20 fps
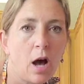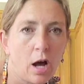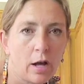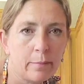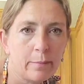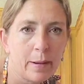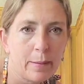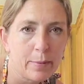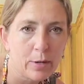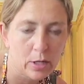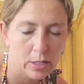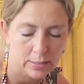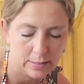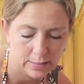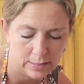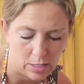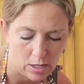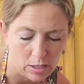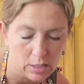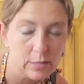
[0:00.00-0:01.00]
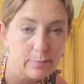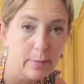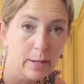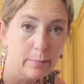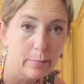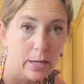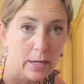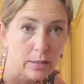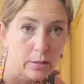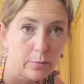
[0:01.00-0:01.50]
on my Birkenstocks, my
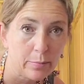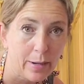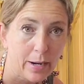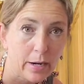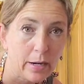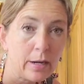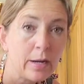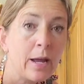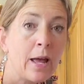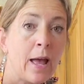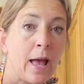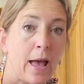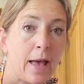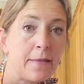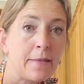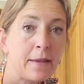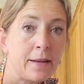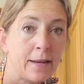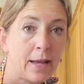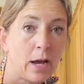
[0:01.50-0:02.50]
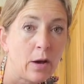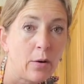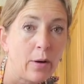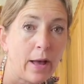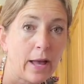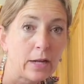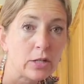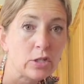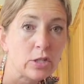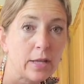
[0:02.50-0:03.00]
brand new pair, and then now
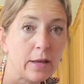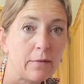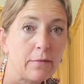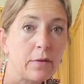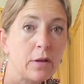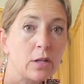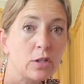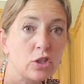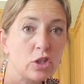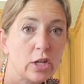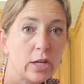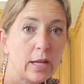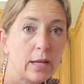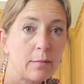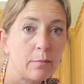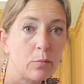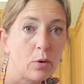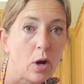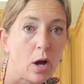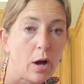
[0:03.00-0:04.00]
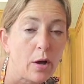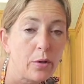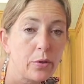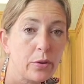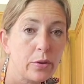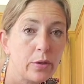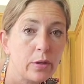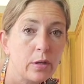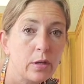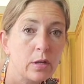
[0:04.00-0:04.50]
I actually have chicken
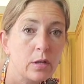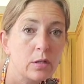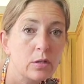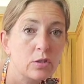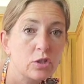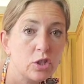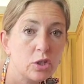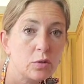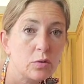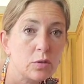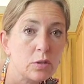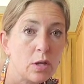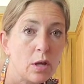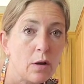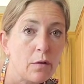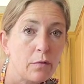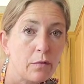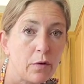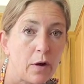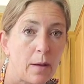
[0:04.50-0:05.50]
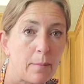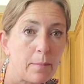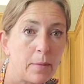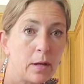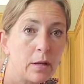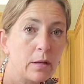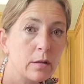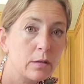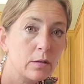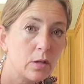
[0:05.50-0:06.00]
broth juice from
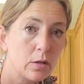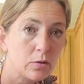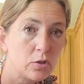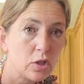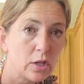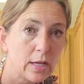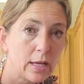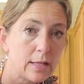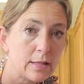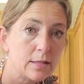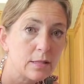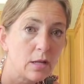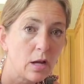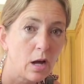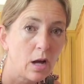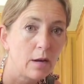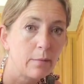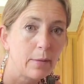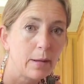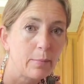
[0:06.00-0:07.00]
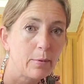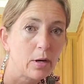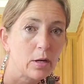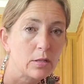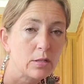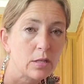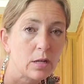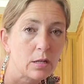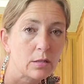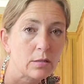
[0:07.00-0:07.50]
those chickens on my
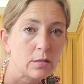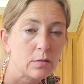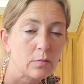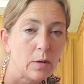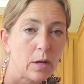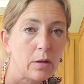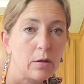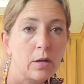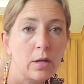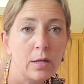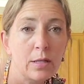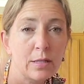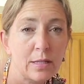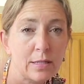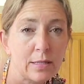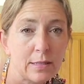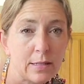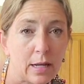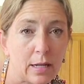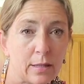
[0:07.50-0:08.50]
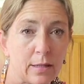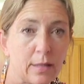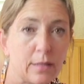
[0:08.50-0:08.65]
Birkenstocks as well. This is not